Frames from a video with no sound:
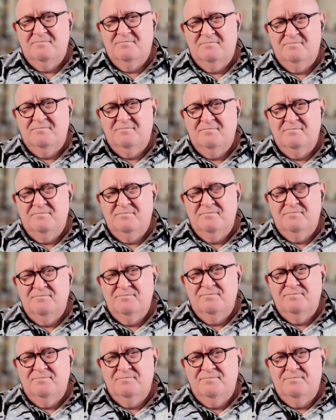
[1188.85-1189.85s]

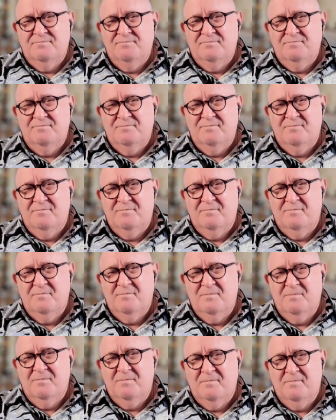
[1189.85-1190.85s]

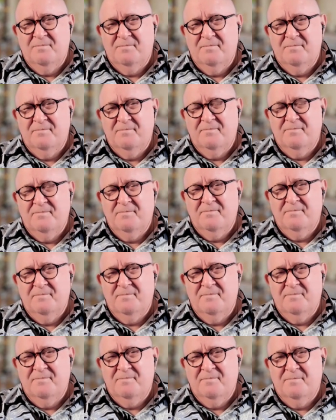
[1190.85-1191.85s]

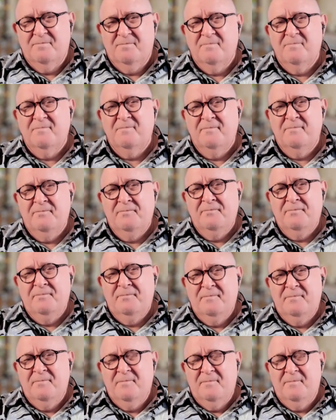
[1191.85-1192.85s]

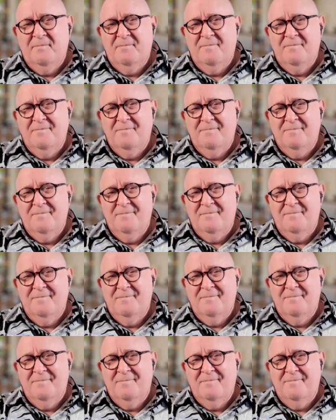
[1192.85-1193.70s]
No words are spoken by the person on screen.